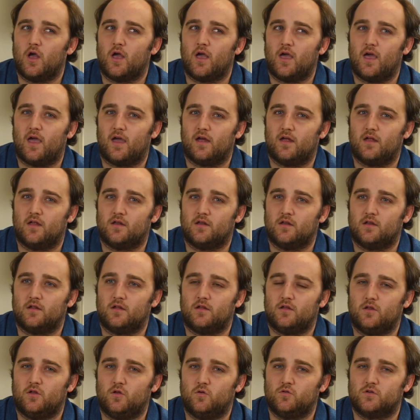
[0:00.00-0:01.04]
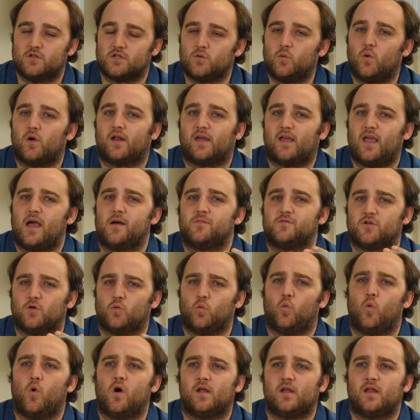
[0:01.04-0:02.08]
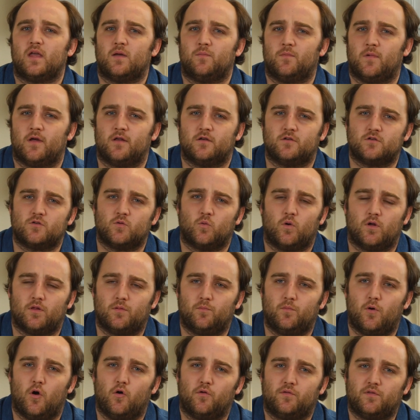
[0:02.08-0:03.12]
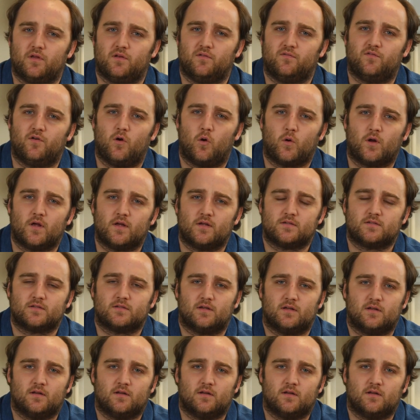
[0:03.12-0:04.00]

and you just want to capture one image with both in focus.